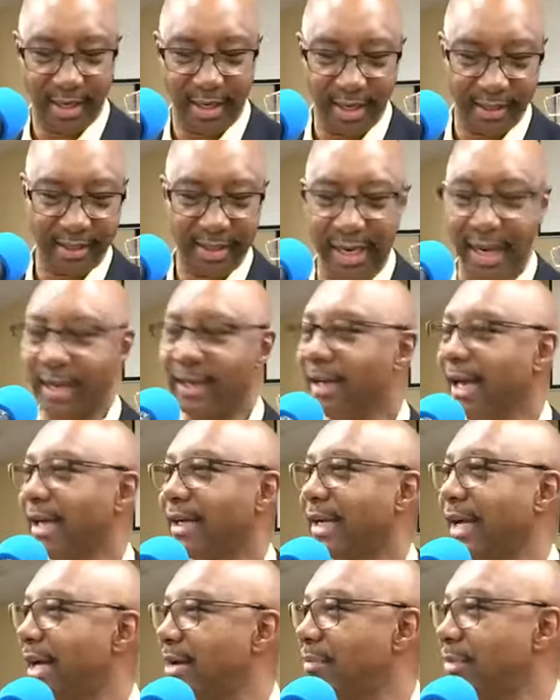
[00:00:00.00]
I got,
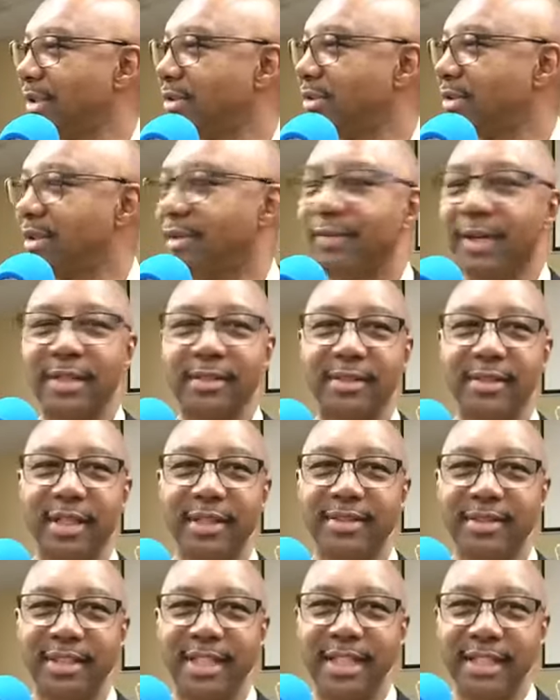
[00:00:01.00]
I got my stuff. I said,
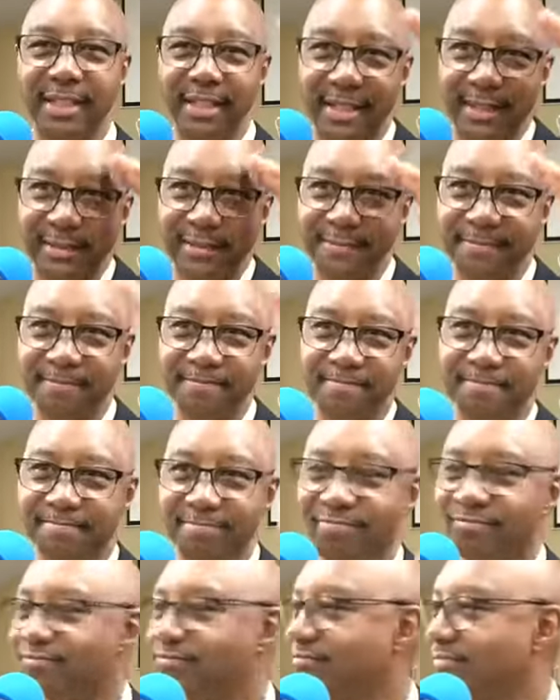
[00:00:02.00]
see
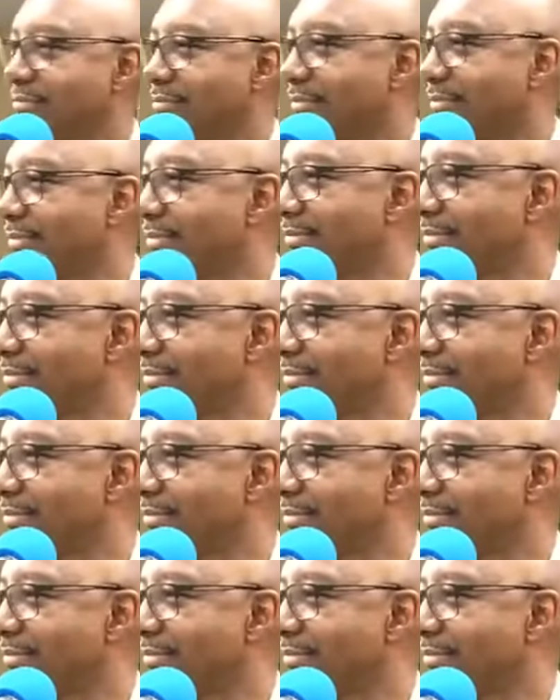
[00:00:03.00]
ya.